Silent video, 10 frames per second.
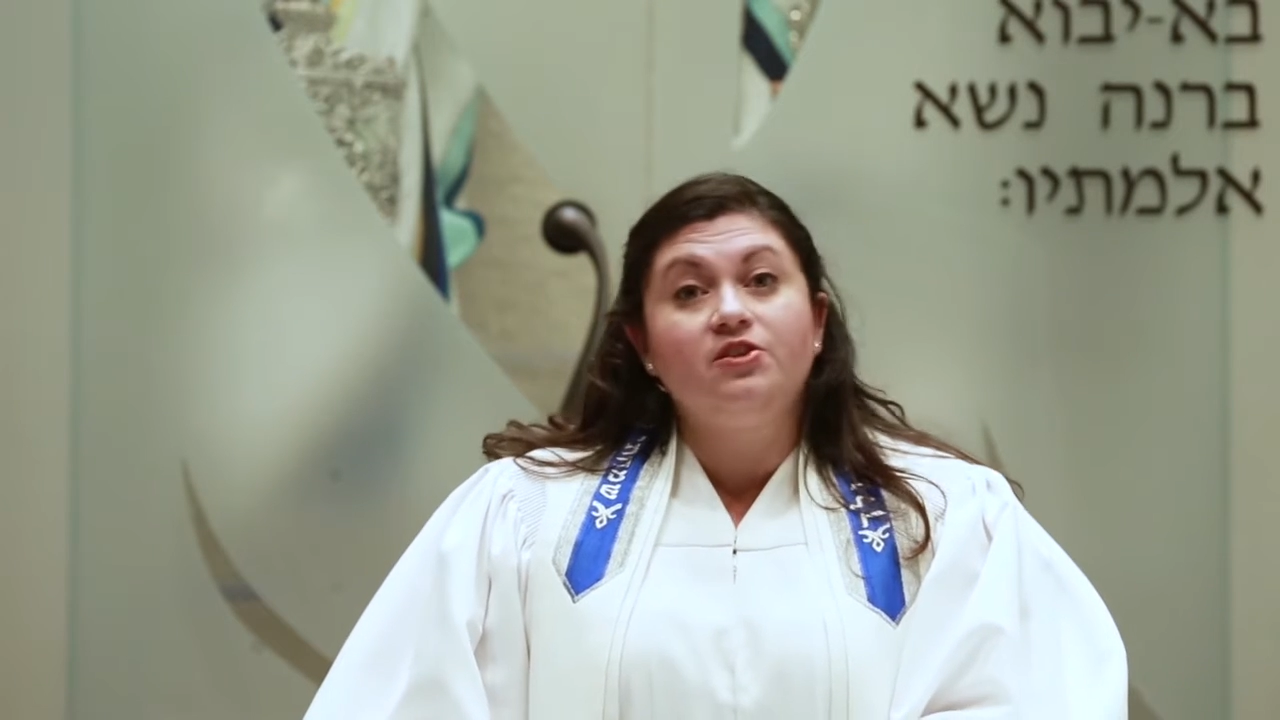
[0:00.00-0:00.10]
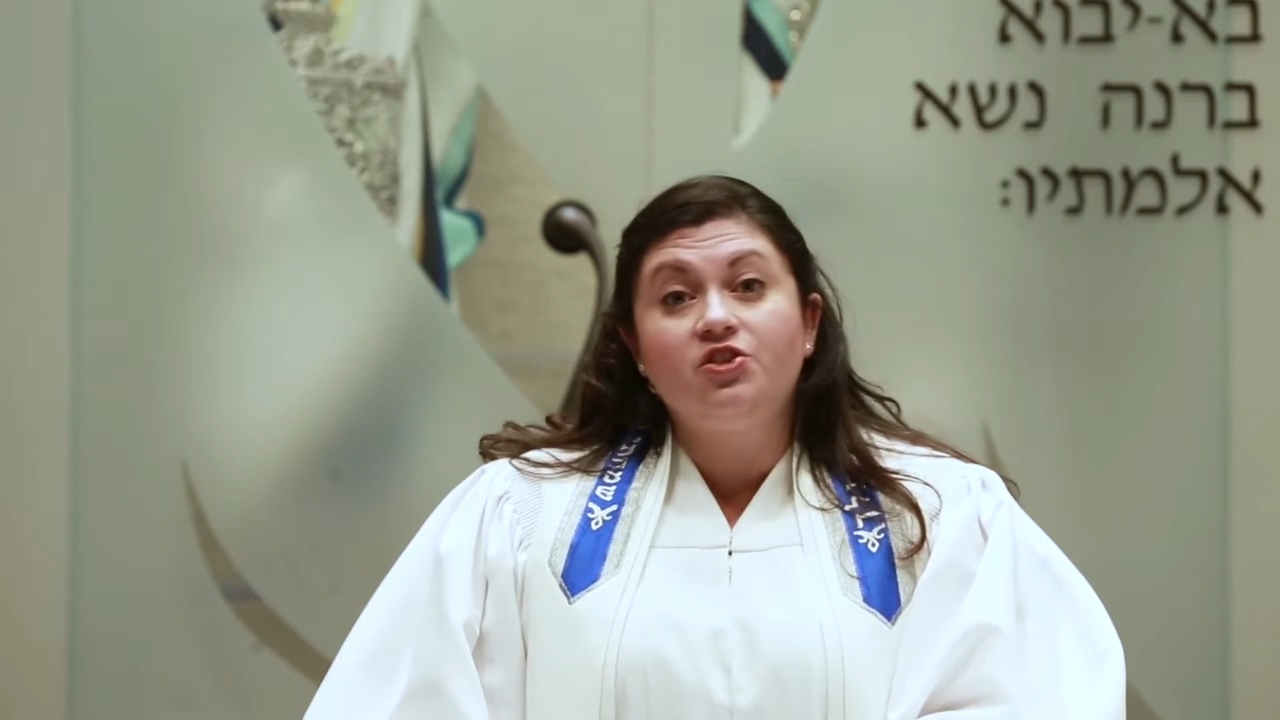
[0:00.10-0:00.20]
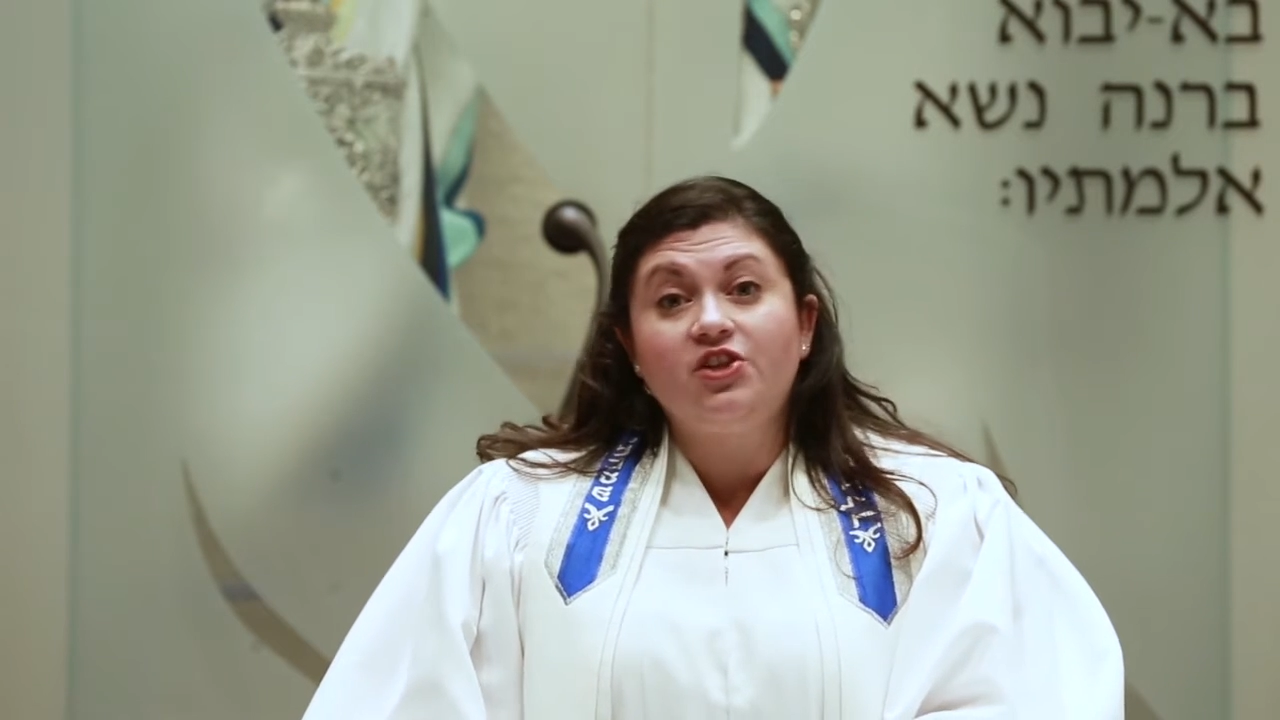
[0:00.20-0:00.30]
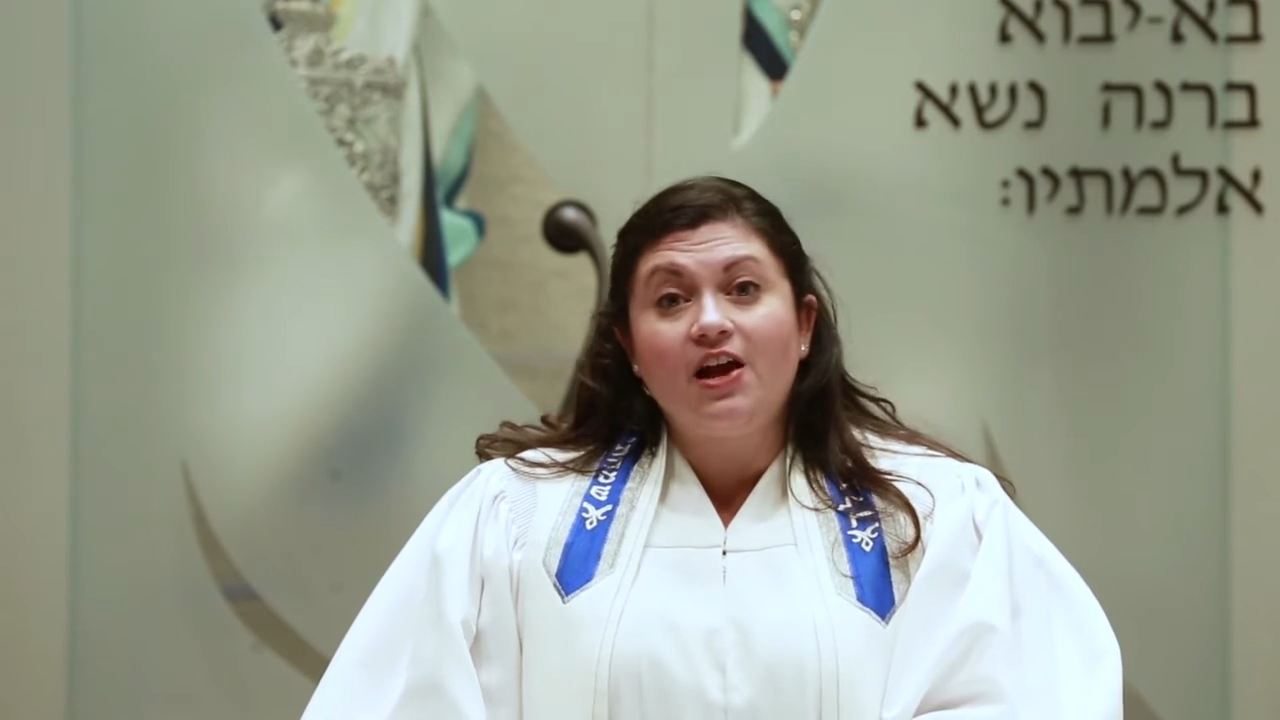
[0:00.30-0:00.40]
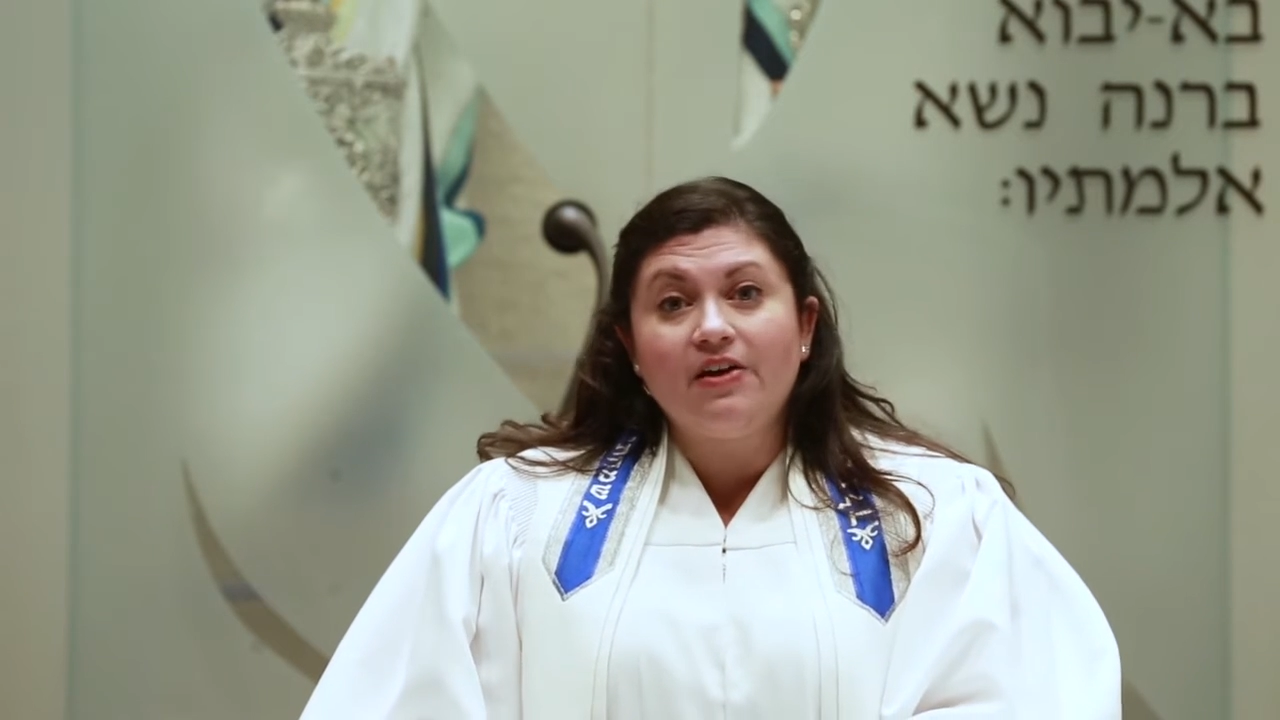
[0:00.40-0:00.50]
to
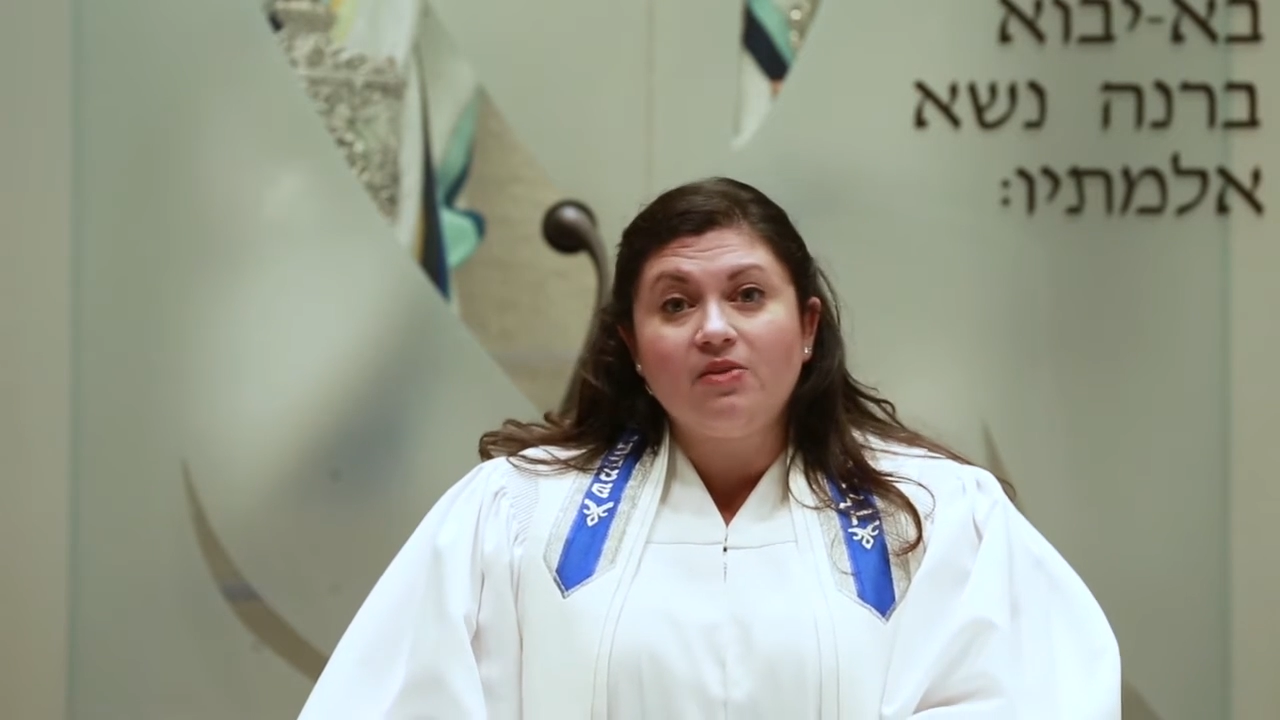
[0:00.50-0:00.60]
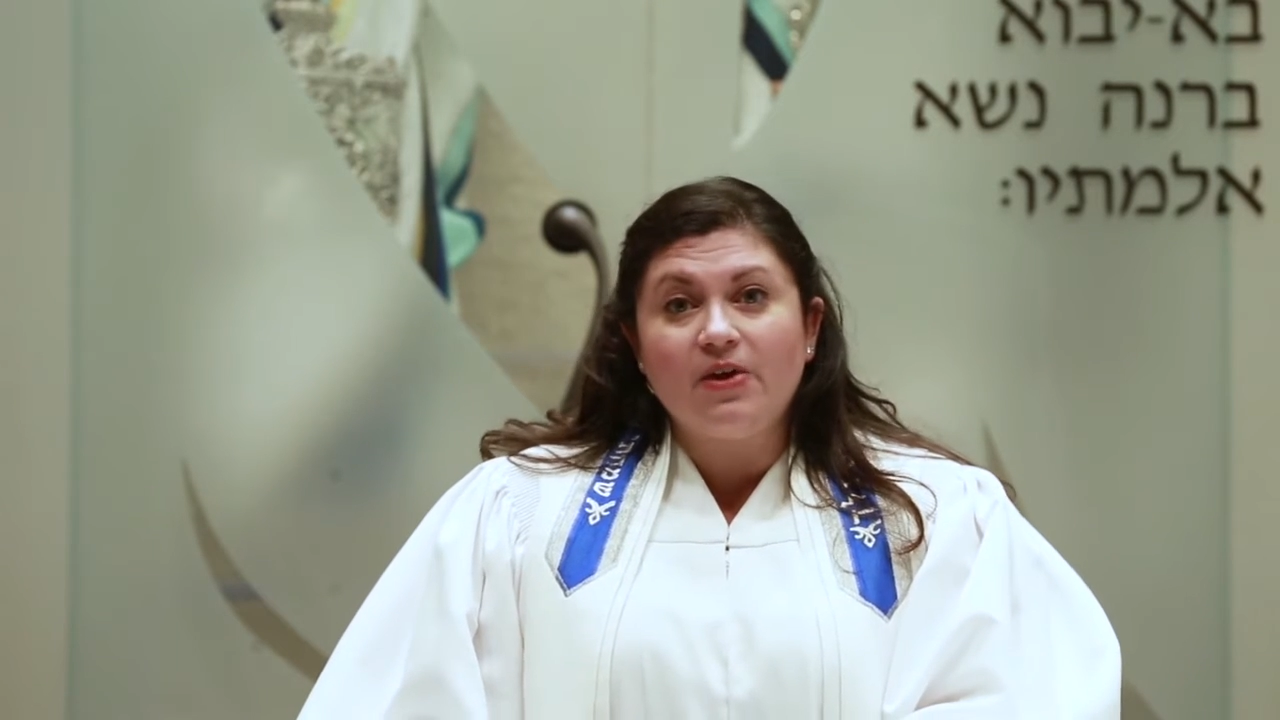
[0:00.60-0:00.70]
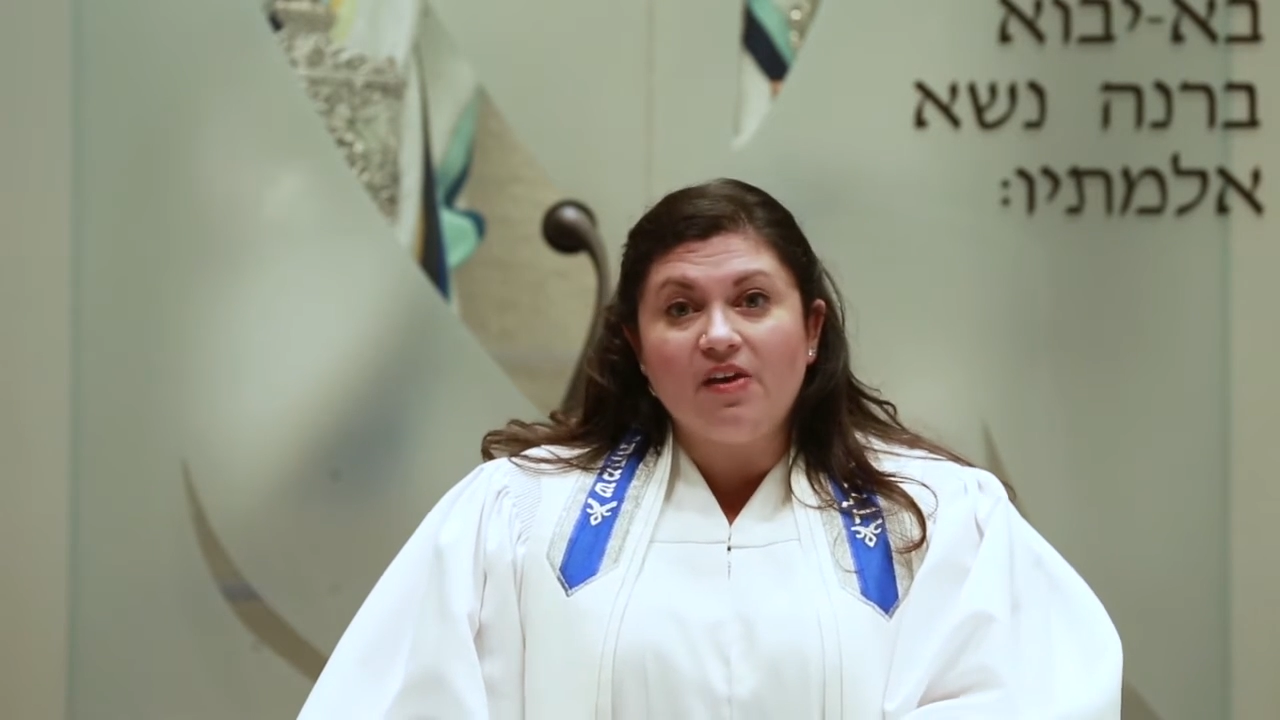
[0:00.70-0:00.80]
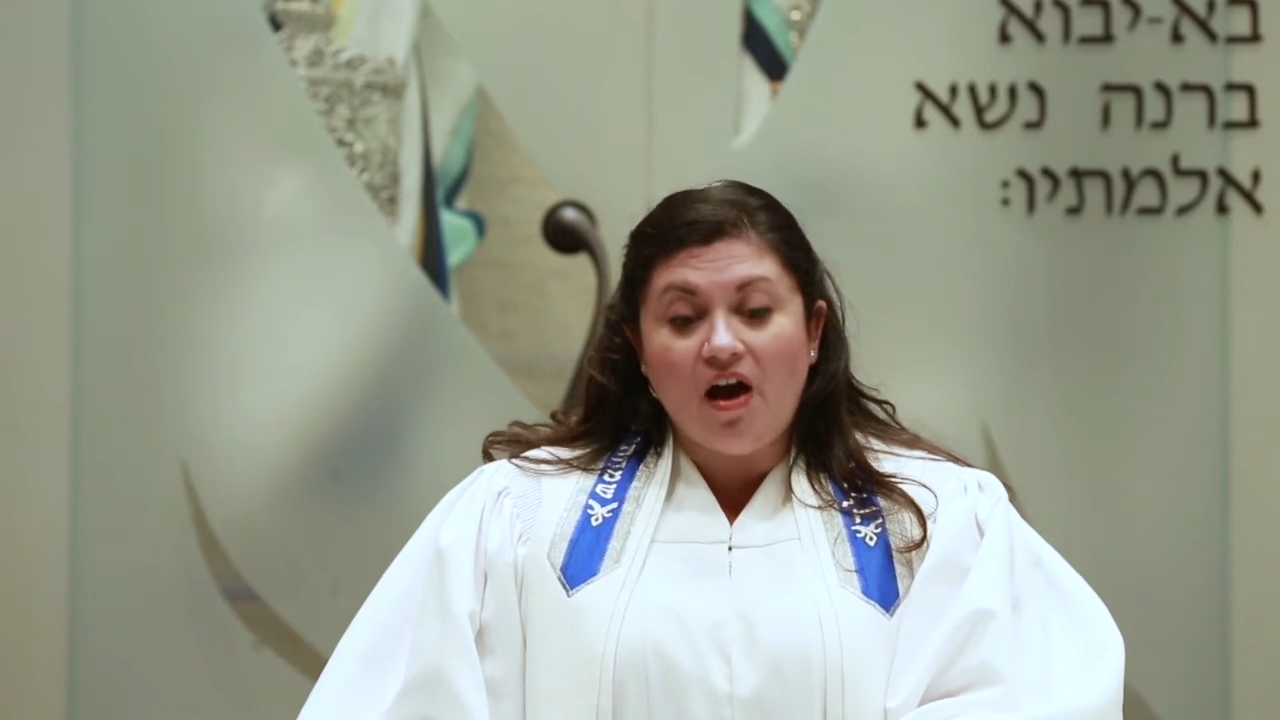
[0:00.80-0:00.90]
share it with